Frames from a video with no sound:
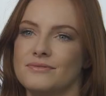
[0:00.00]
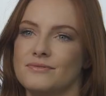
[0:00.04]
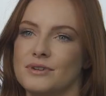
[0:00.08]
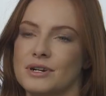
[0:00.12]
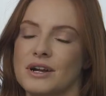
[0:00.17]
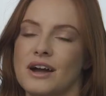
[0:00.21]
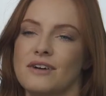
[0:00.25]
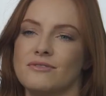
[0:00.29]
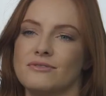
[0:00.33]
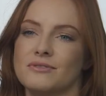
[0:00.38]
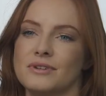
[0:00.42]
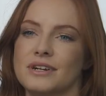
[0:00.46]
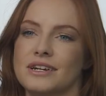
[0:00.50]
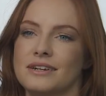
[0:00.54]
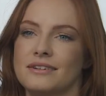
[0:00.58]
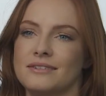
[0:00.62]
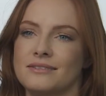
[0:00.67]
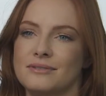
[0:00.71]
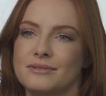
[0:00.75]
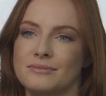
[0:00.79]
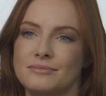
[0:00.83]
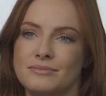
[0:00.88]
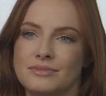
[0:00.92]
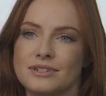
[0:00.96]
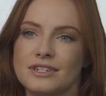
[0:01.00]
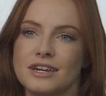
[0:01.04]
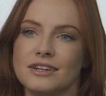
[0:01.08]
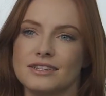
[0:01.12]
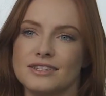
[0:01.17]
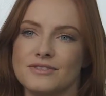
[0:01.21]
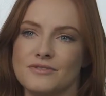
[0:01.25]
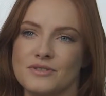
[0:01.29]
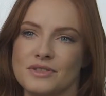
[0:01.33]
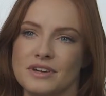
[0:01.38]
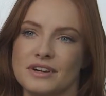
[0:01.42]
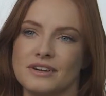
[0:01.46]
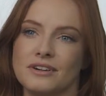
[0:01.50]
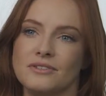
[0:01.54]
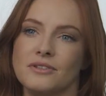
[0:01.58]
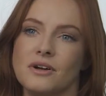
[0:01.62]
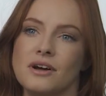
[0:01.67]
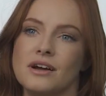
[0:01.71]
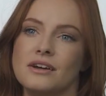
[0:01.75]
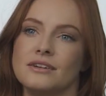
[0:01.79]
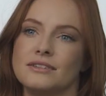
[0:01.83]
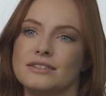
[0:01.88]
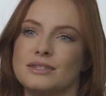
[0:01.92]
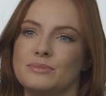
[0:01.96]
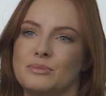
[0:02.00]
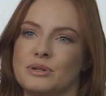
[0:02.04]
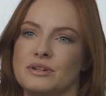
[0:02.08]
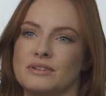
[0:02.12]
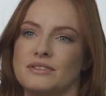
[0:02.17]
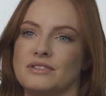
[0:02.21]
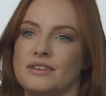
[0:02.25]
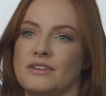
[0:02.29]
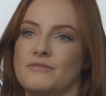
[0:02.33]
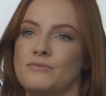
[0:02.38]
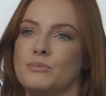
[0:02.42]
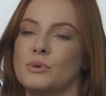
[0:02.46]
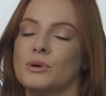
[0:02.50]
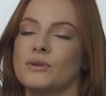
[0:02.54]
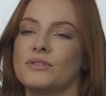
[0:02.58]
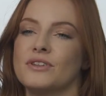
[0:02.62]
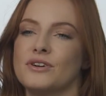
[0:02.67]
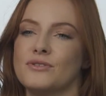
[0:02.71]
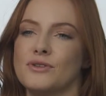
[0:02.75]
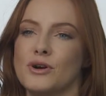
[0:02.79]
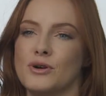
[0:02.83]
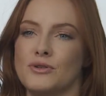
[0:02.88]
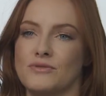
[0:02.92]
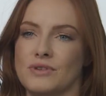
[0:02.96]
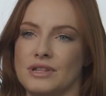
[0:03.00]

recovering debts for their clients because they've built their own